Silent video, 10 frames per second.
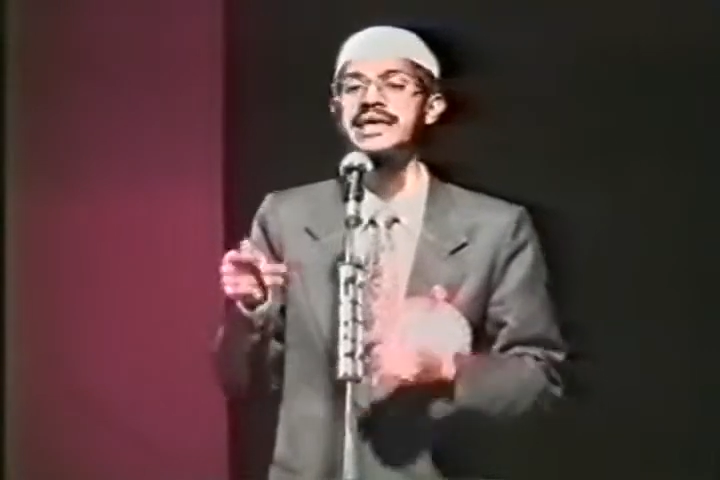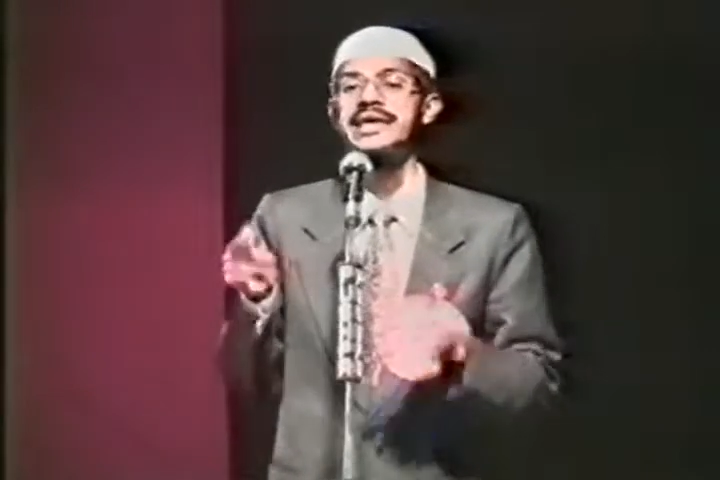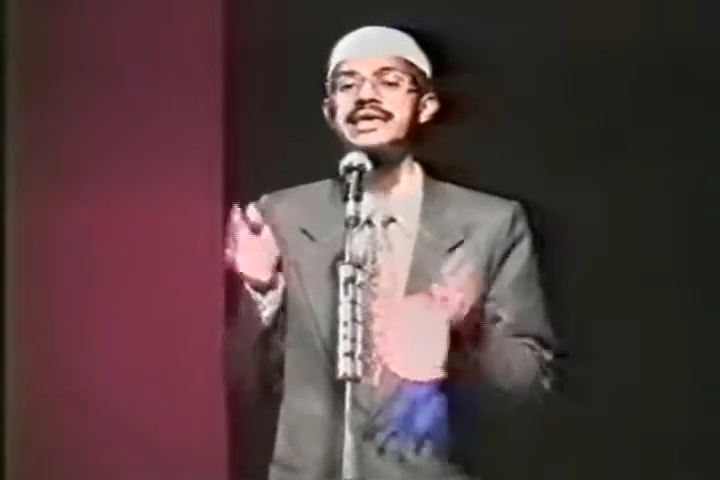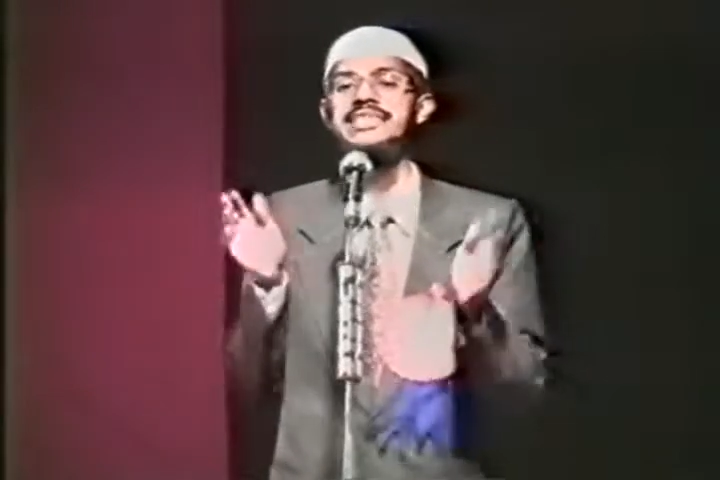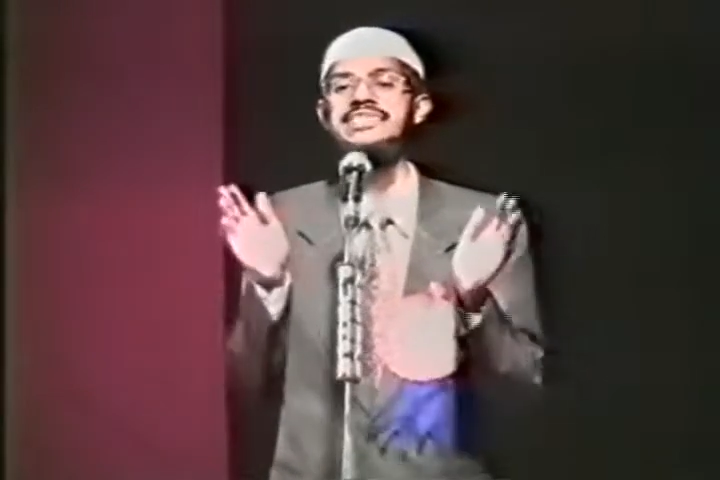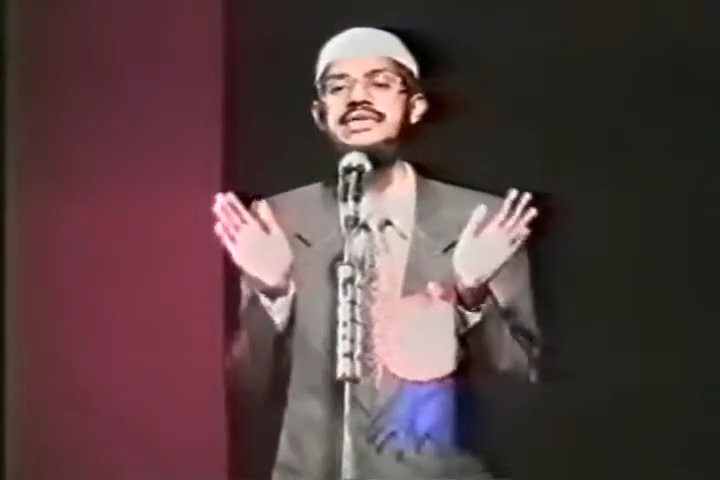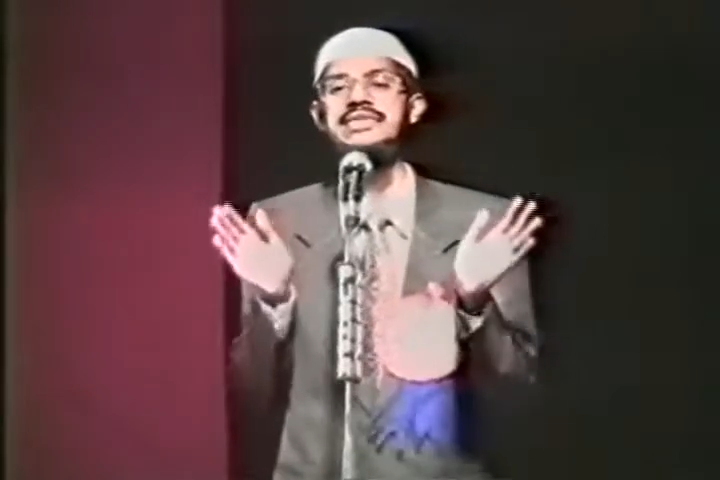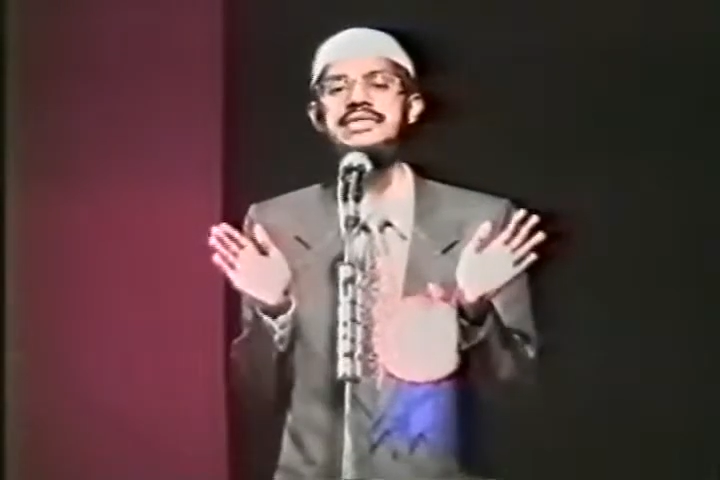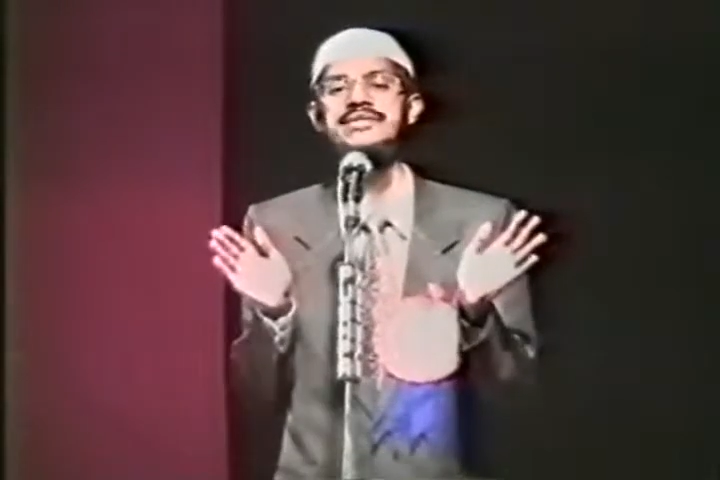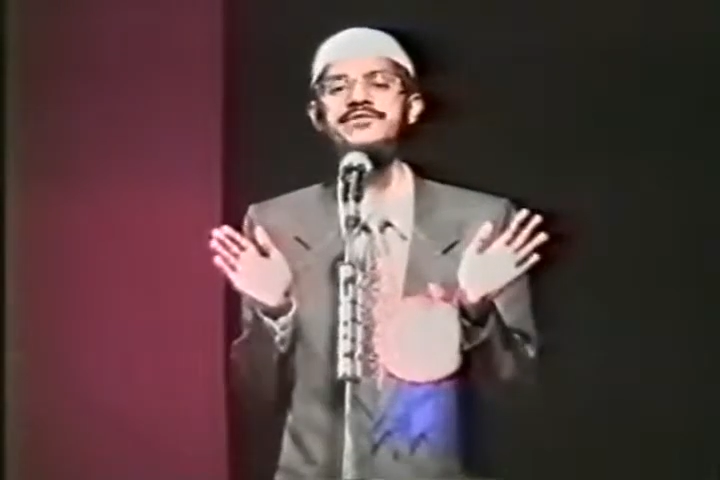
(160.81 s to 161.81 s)
He
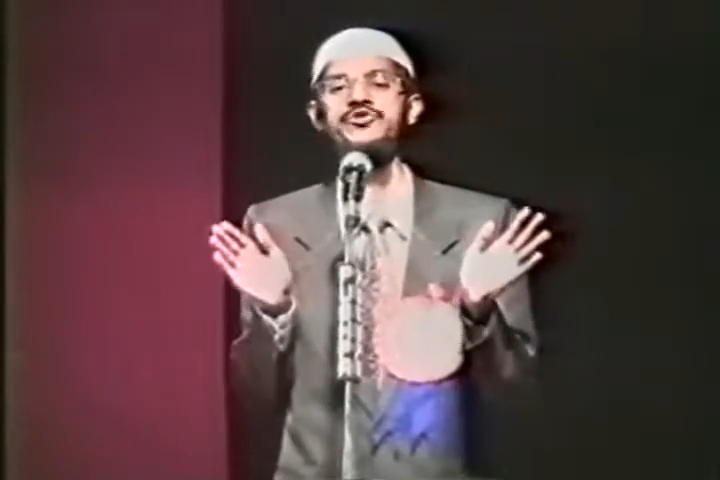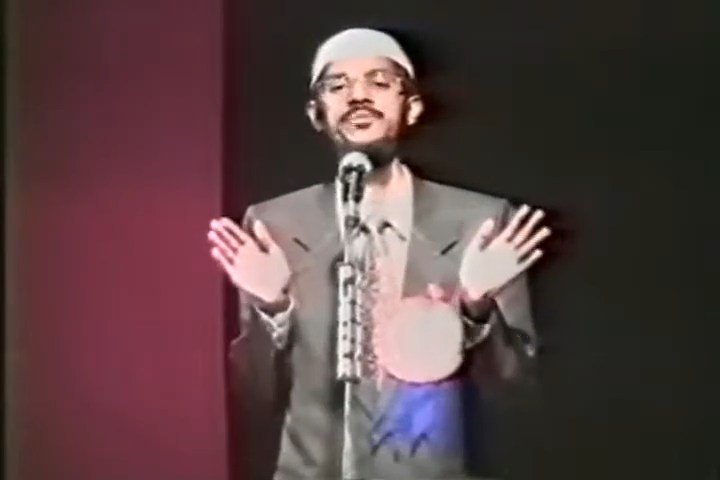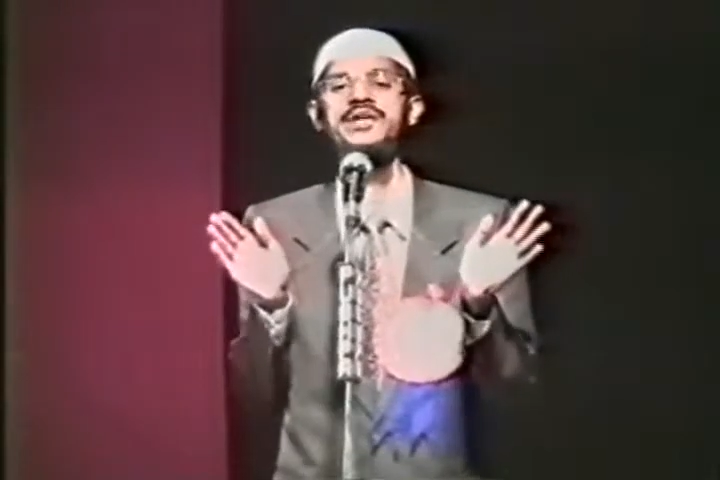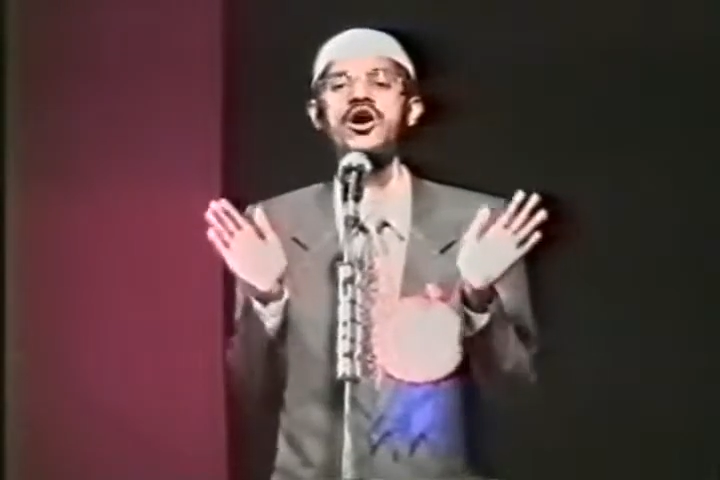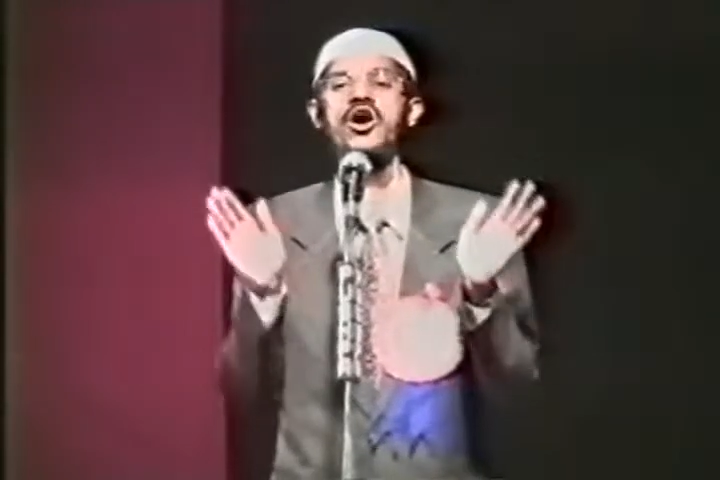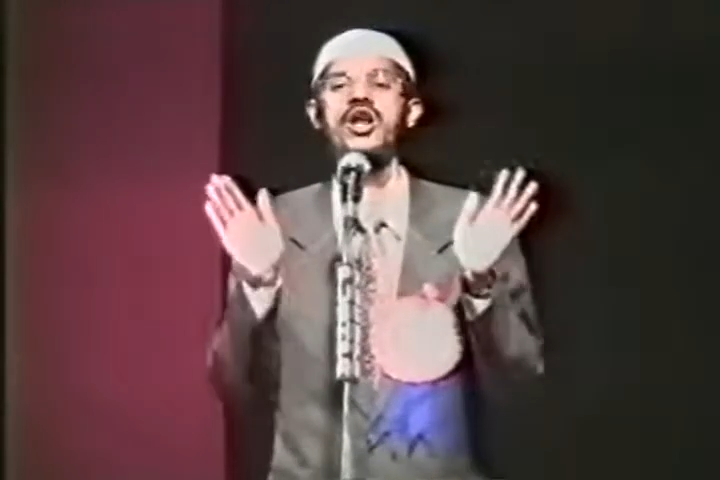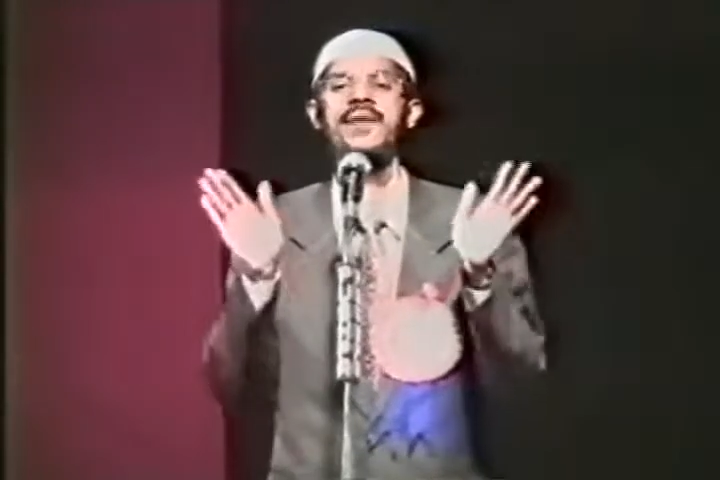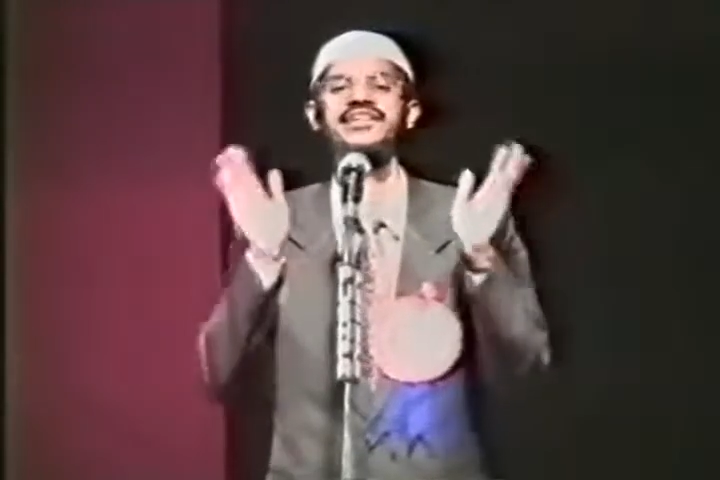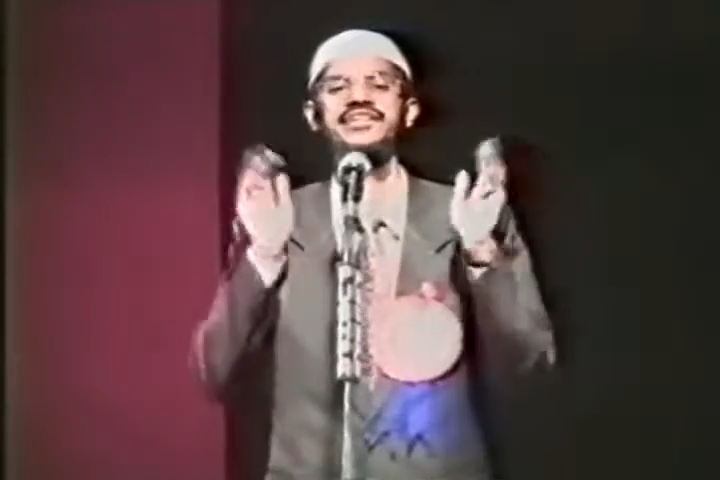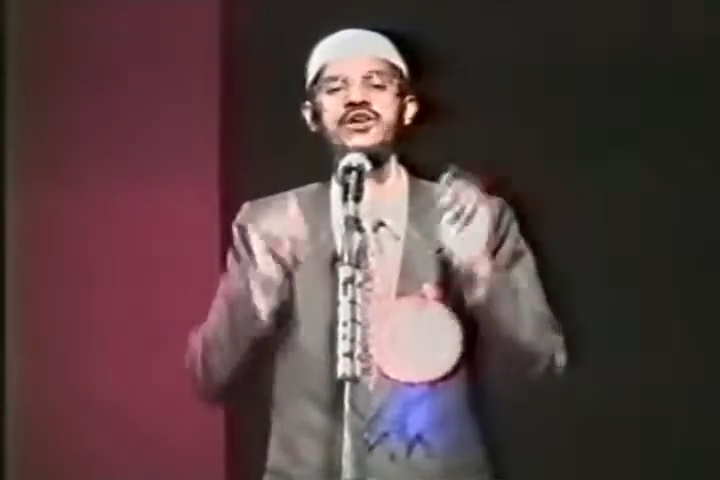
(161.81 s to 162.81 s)
ceases to be
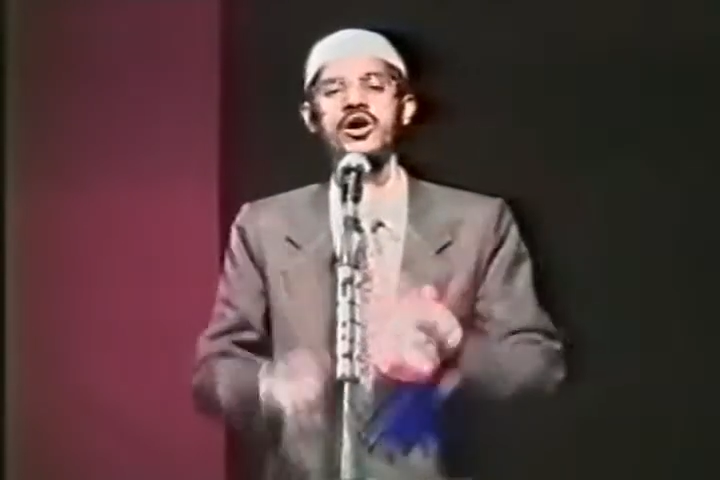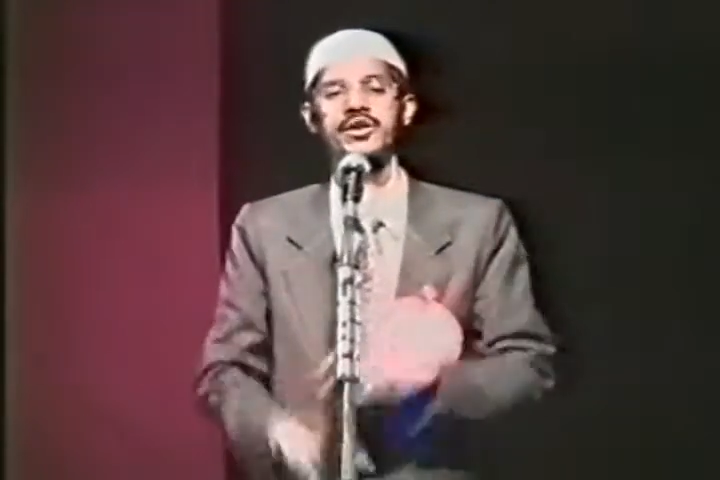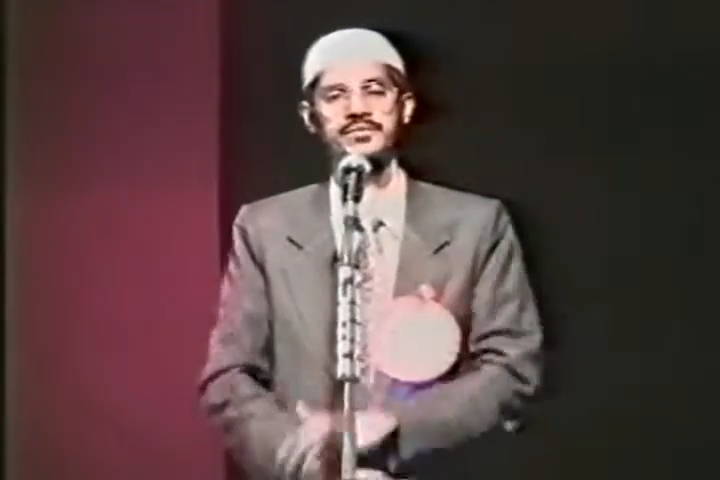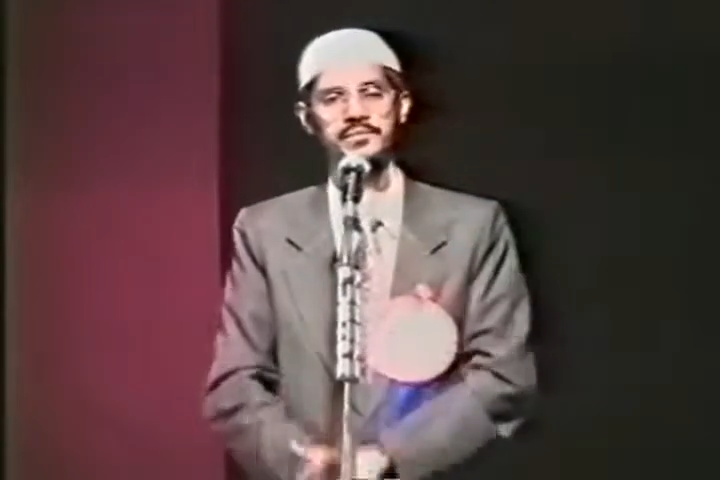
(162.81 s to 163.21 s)
Almighty God.